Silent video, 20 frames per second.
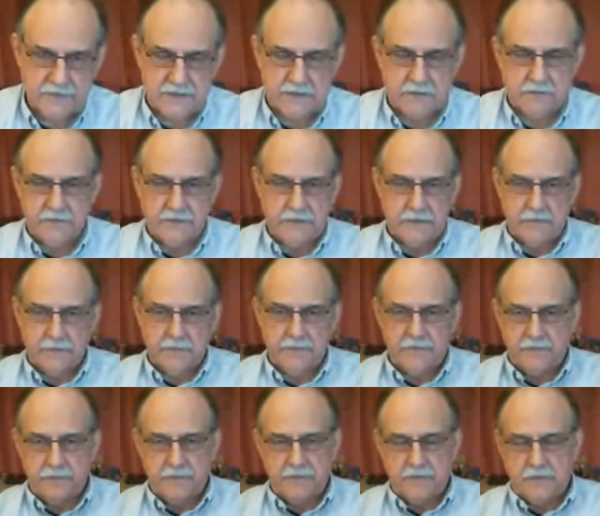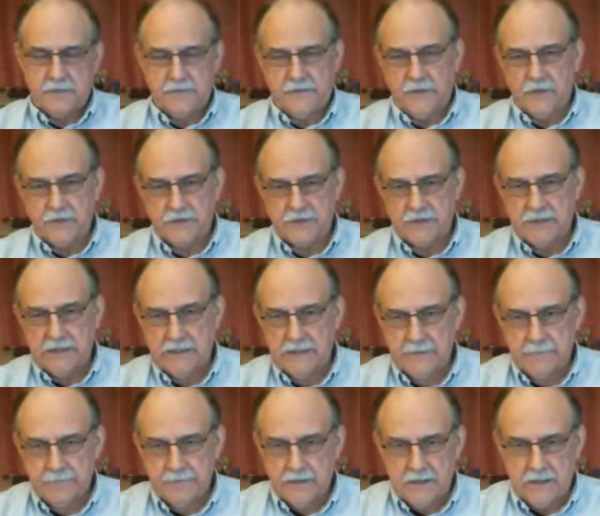Some folks
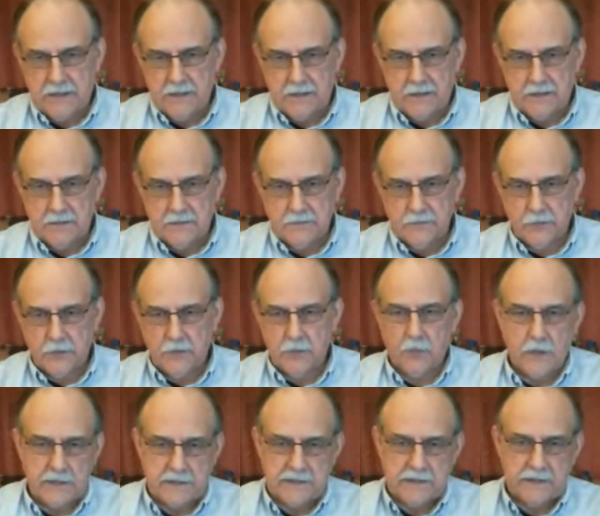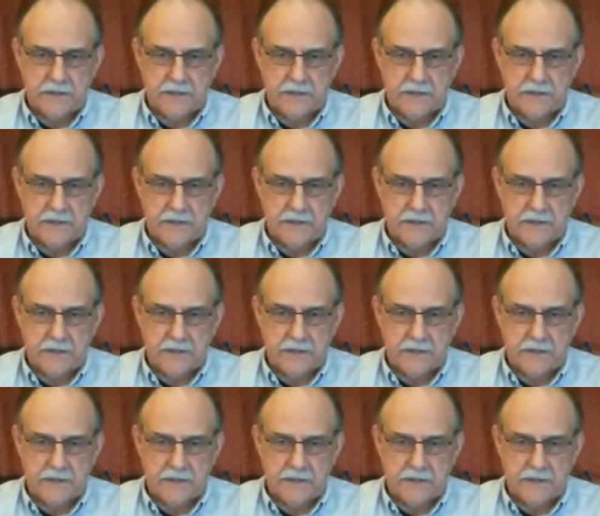will want